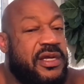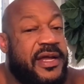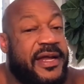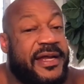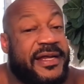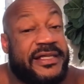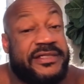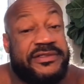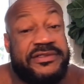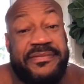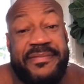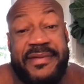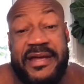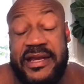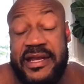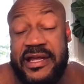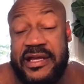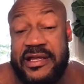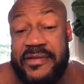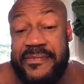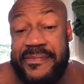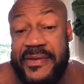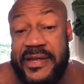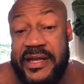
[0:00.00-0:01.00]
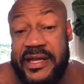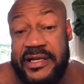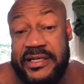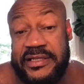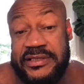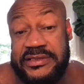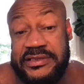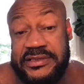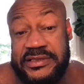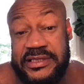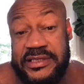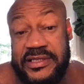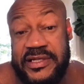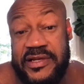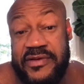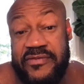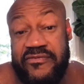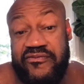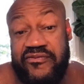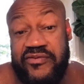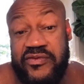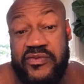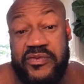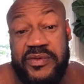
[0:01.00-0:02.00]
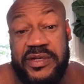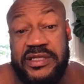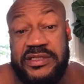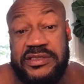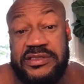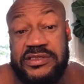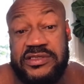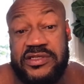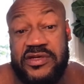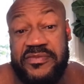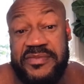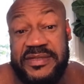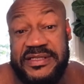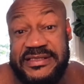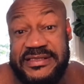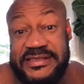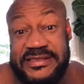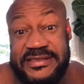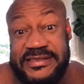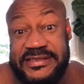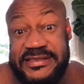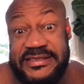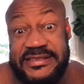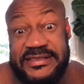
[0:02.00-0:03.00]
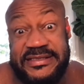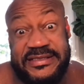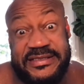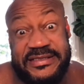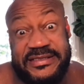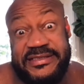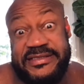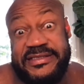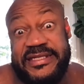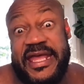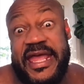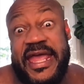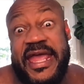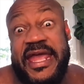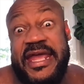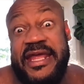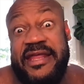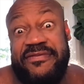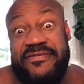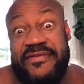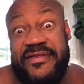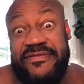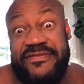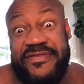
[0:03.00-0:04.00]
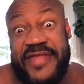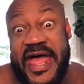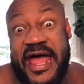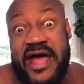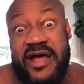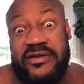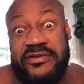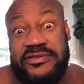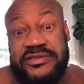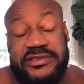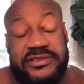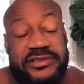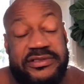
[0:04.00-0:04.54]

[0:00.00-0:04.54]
I guess you better not complain, because in a few weeks it's going to be 8,000